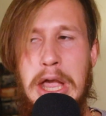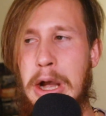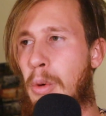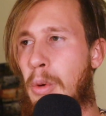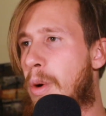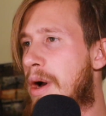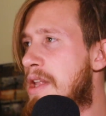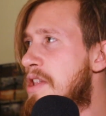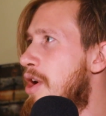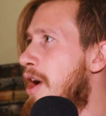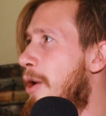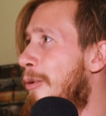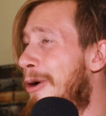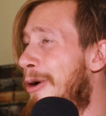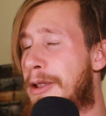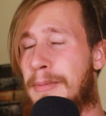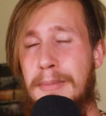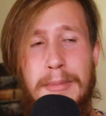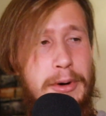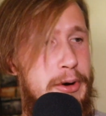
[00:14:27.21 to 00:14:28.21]
what do I
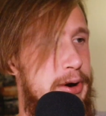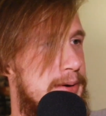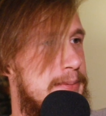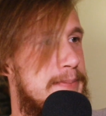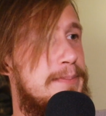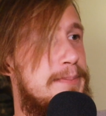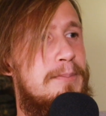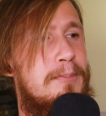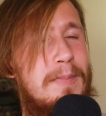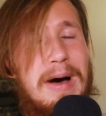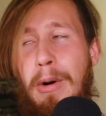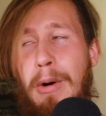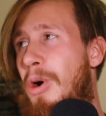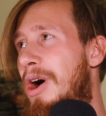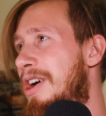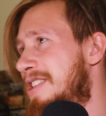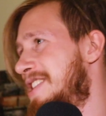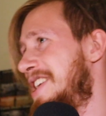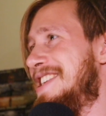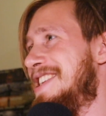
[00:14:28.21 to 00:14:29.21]
want more? My
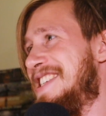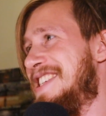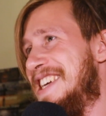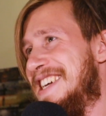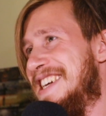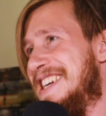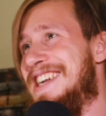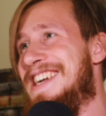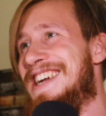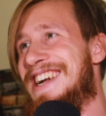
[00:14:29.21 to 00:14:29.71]
walking stick.